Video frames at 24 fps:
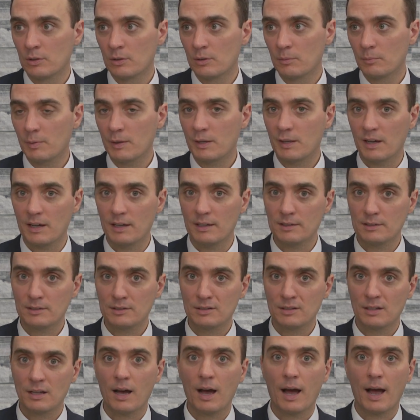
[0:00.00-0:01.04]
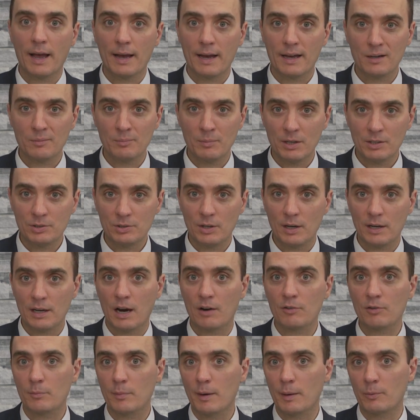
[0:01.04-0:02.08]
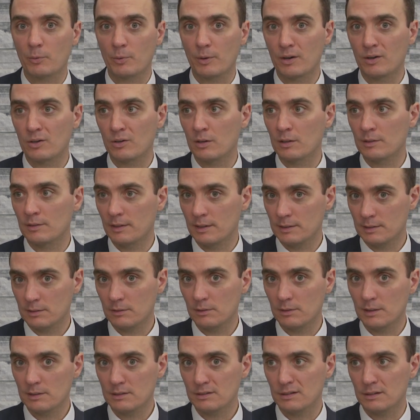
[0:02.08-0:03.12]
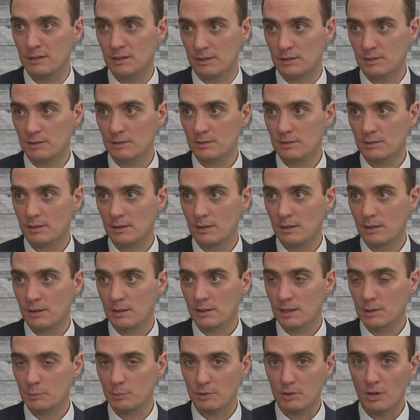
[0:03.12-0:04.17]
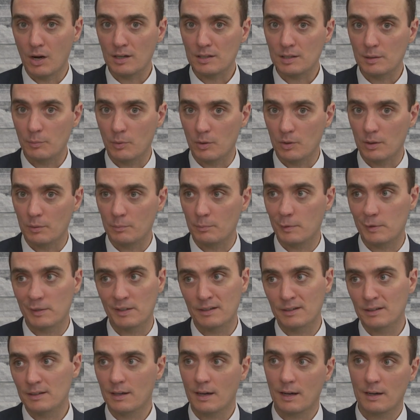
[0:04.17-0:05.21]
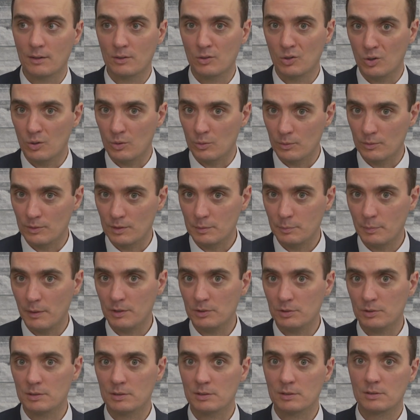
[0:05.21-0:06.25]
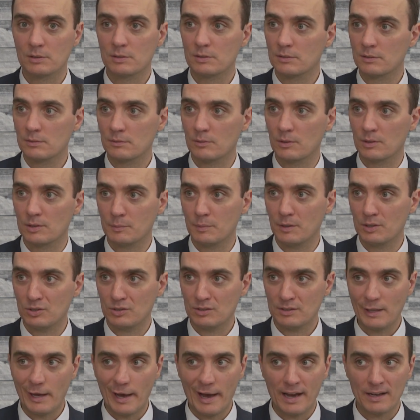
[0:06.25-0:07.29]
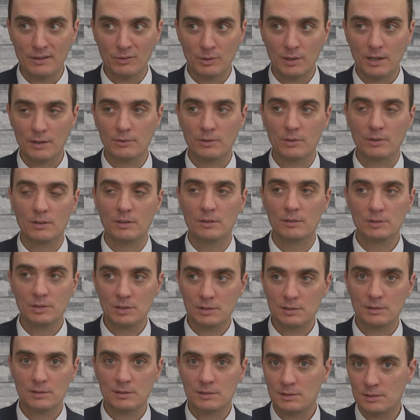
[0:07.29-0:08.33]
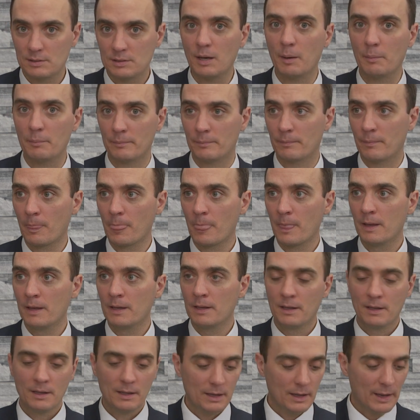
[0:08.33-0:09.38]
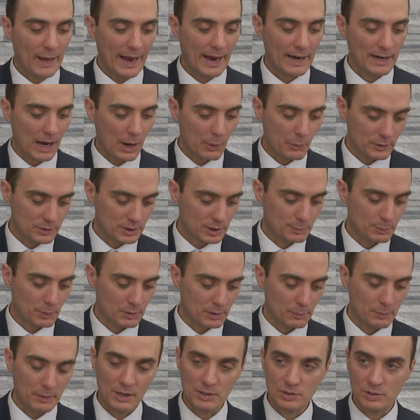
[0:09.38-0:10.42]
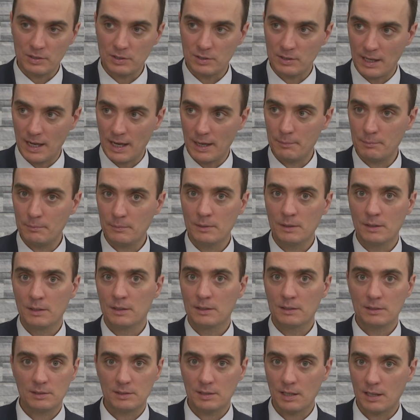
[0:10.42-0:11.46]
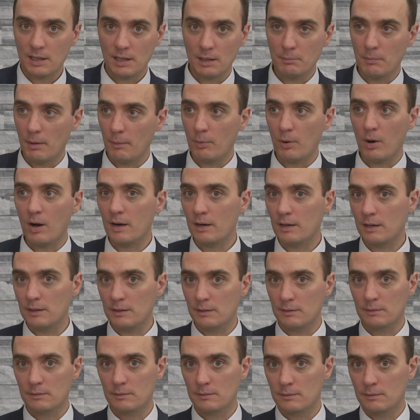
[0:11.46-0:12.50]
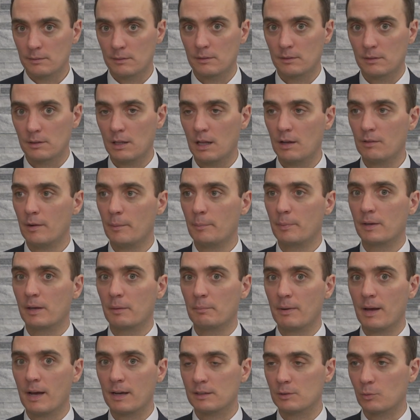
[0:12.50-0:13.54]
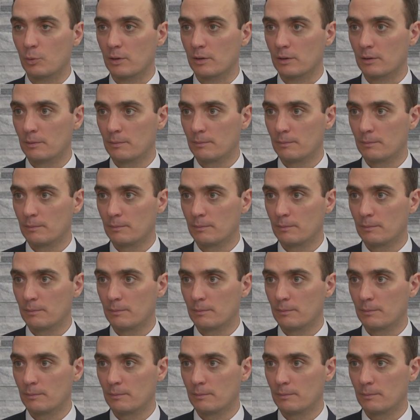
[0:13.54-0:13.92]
Because I got to make sure I cover my rear on this or this and this. Because we talked about it, but I don't know where this patient's at, whatever, just something. And I would just put the patient's name, stick it in my pocket, glove up, and get back to work.